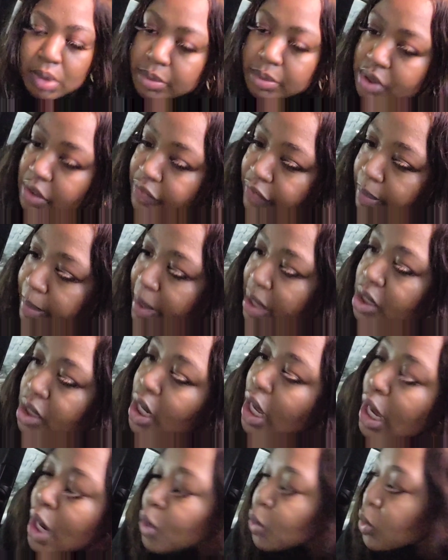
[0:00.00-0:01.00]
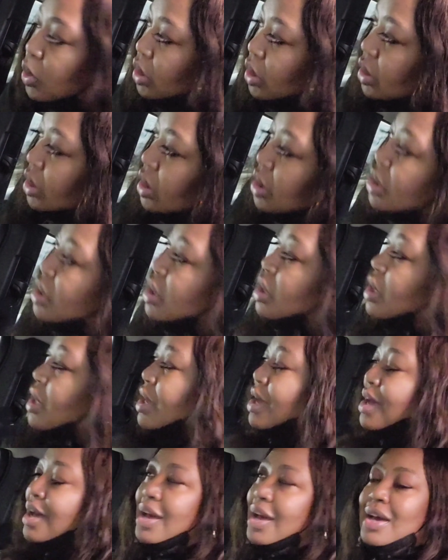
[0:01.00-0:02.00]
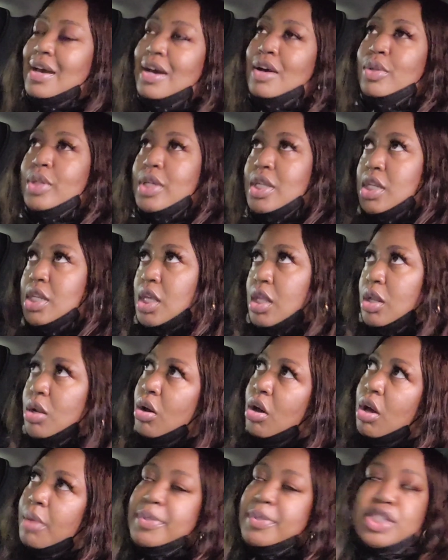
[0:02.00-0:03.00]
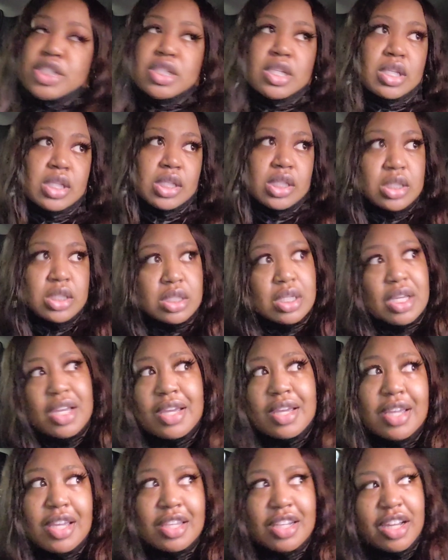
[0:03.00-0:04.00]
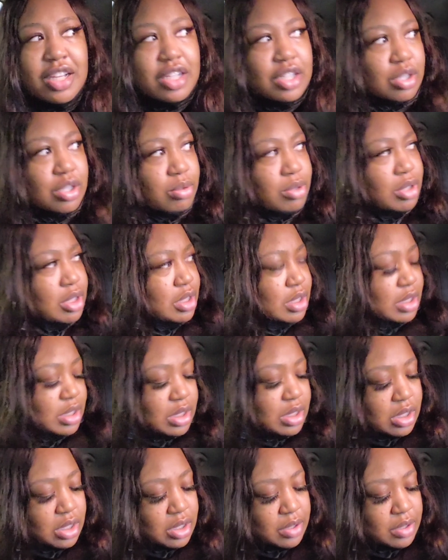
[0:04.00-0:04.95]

For about an hour, I only did all machines and I increased